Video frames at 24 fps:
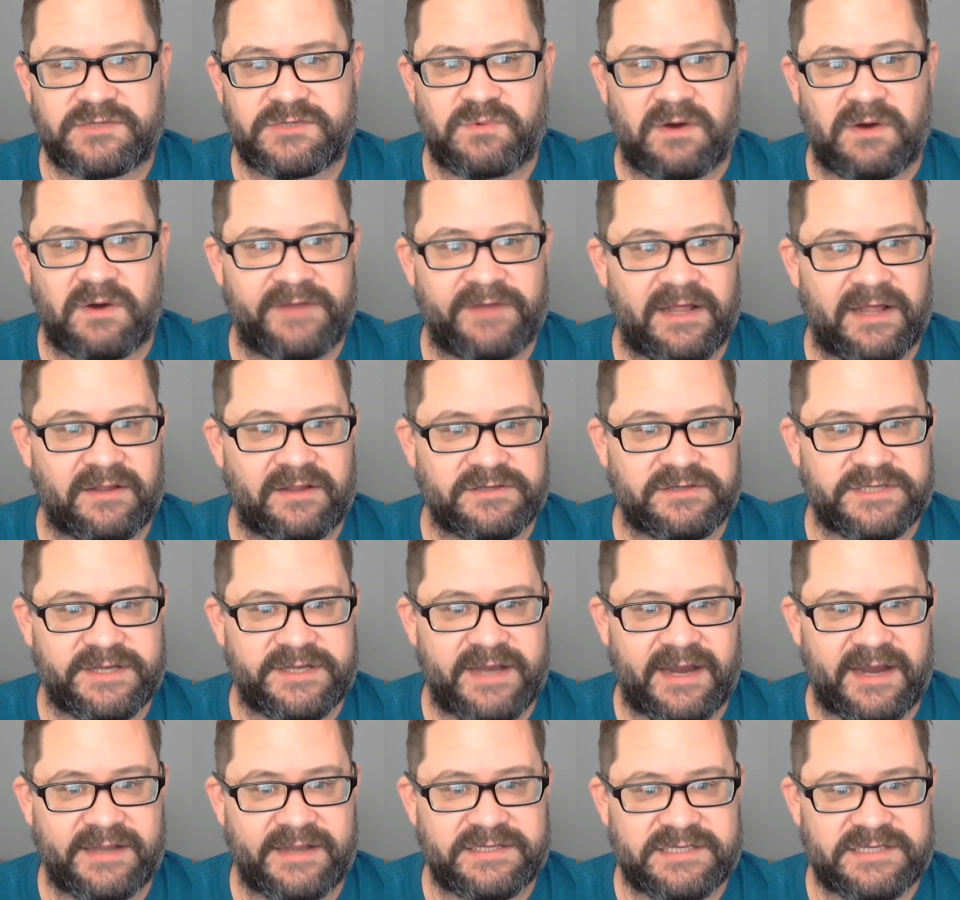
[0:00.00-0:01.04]

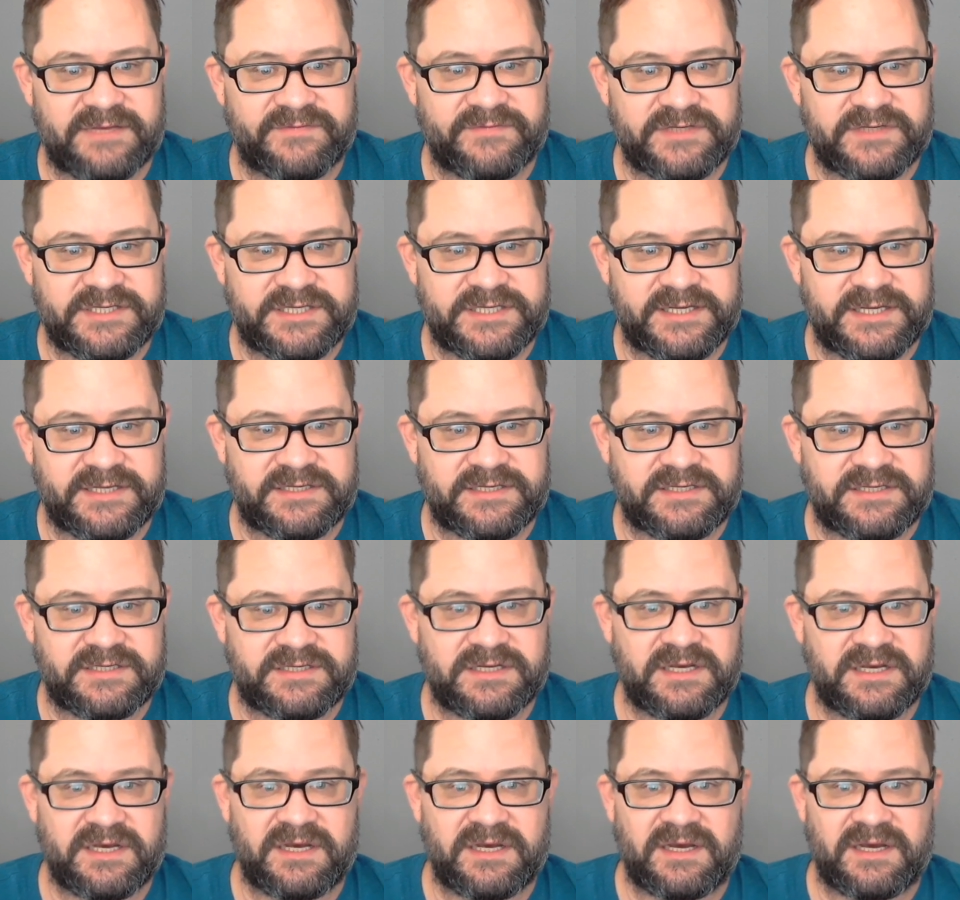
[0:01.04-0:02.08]
$12.97.
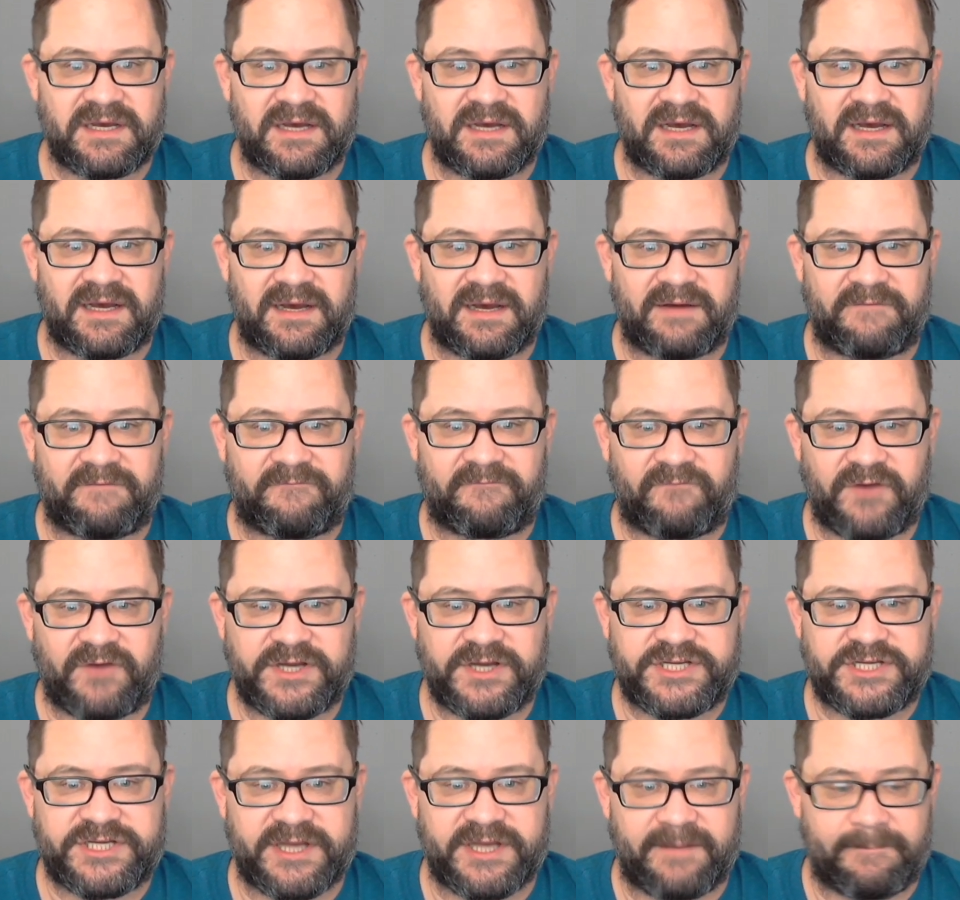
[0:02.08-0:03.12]
Free
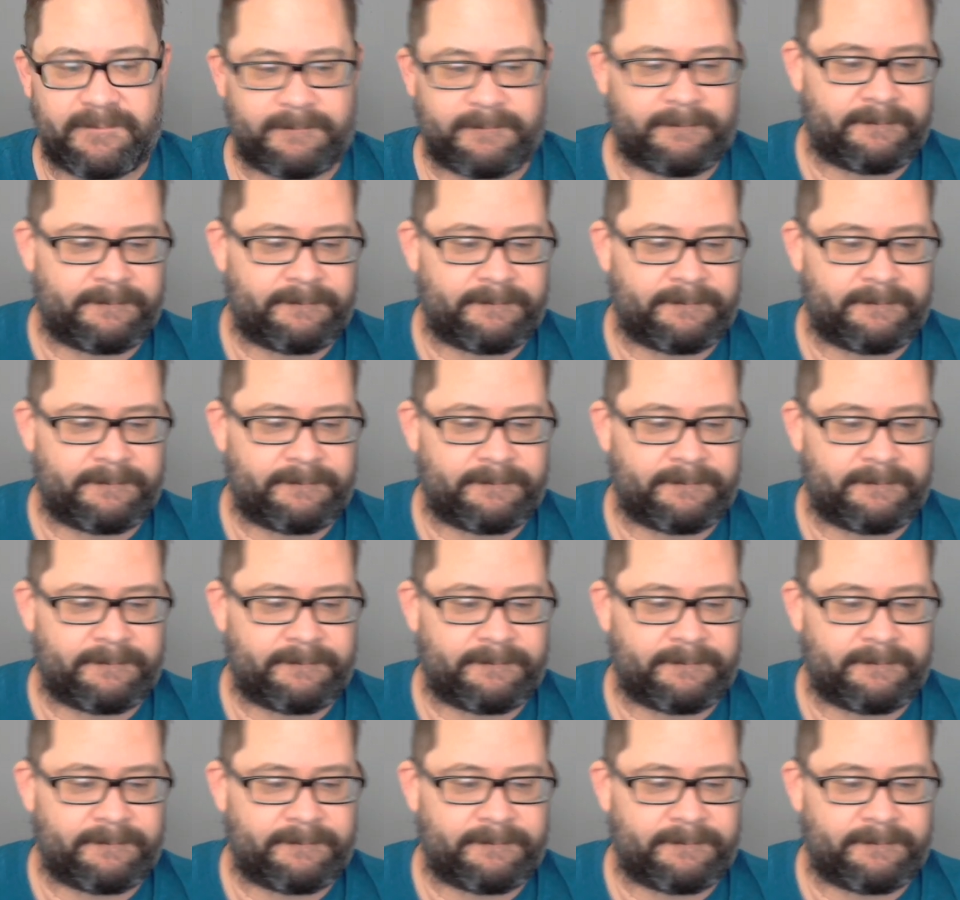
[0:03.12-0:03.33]
ship.